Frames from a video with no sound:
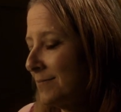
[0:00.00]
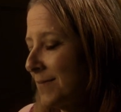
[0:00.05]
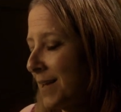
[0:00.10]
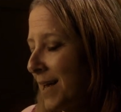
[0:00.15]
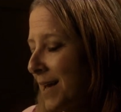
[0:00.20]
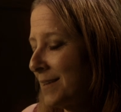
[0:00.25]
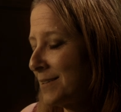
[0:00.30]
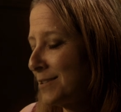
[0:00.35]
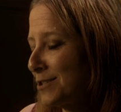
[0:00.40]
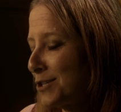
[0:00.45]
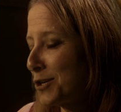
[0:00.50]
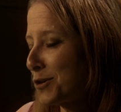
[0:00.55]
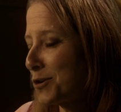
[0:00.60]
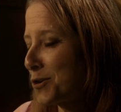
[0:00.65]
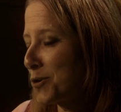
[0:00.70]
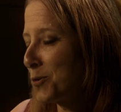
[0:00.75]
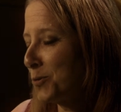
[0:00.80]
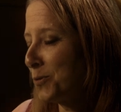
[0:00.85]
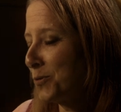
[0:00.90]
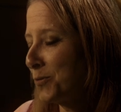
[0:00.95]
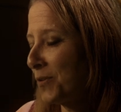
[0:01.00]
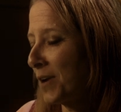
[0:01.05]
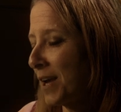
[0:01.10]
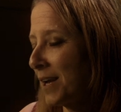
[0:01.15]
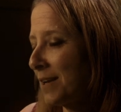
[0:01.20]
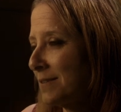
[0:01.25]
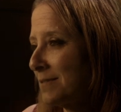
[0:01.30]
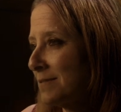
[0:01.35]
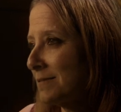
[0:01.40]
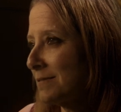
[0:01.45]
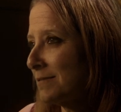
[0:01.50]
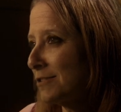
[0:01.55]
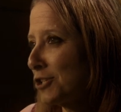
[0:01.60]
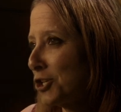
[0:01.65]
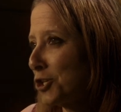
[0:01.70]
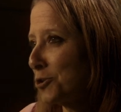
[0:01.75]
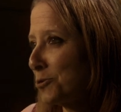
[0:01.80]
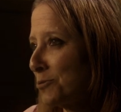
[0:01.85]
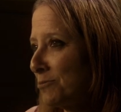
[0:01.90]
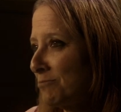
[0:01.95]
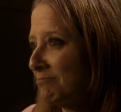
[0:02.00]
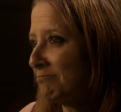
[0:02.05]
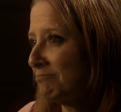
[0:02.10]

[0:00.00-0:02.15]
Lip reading: and her old face new.